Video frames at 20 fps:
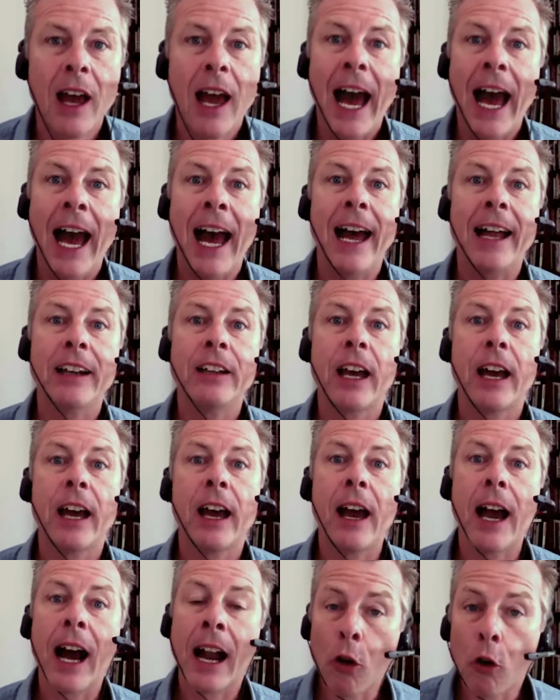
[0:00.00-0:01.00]
And
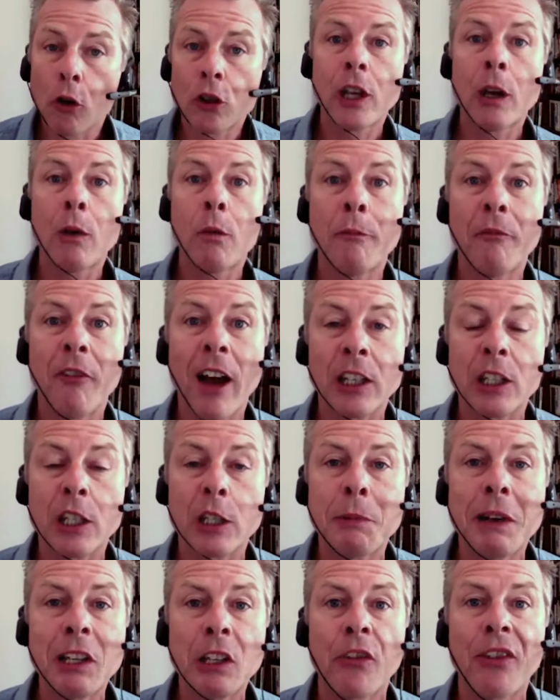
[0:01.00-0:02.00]
also, as a
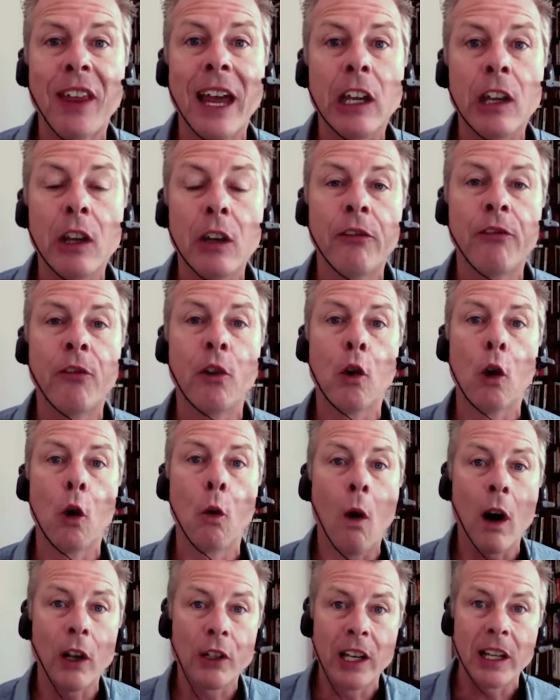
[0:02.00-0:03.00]
special thank you for
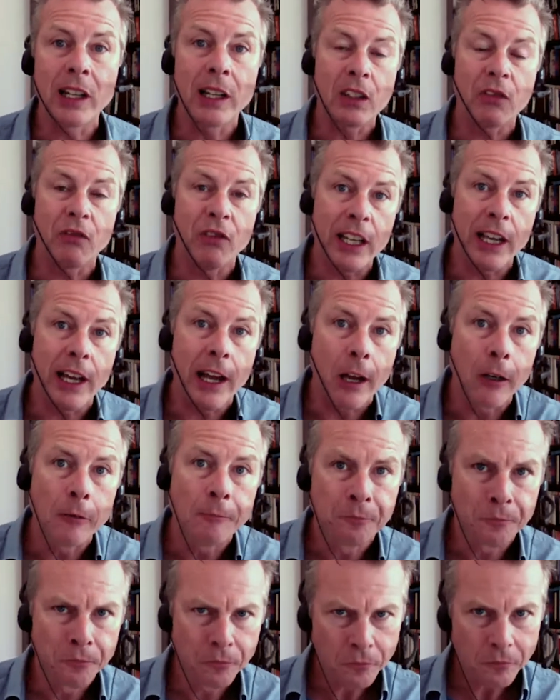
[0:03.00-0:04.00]
watching this video,
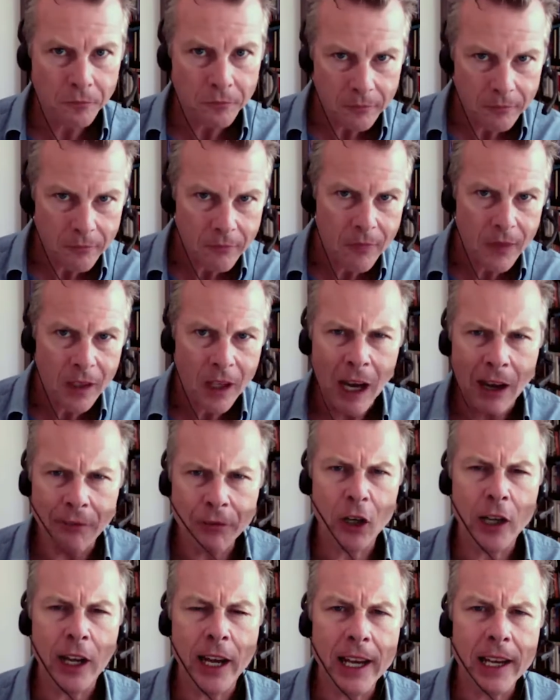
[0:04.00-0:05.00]
I've
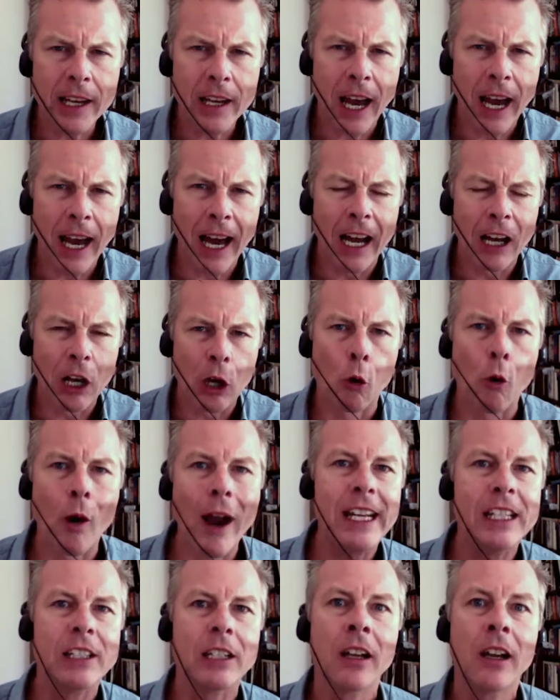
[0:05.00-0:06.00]
got a
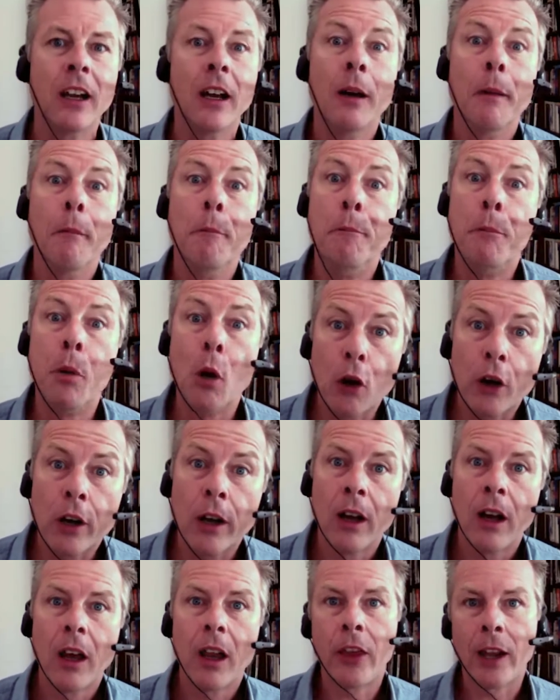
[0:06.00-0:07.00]
great book
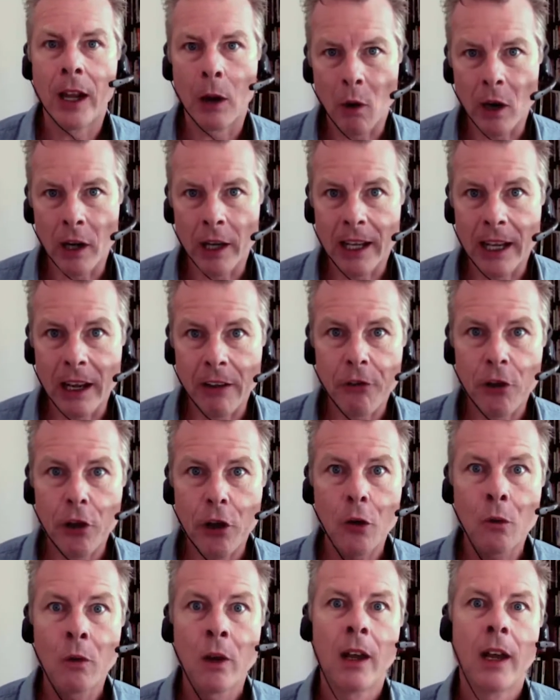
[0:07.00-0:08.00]
that I want to give
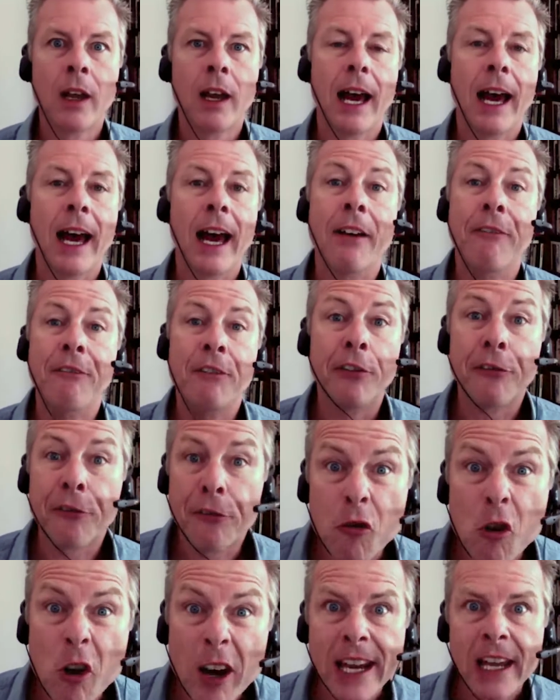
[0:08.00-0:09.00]
you for
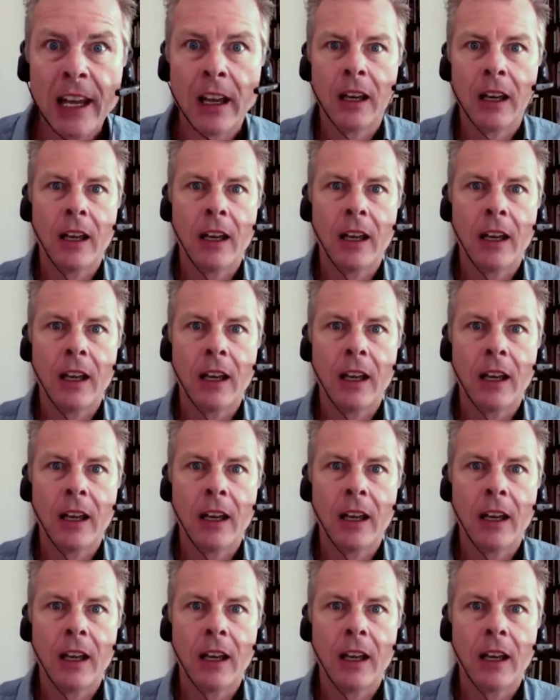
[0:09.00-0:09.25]
free.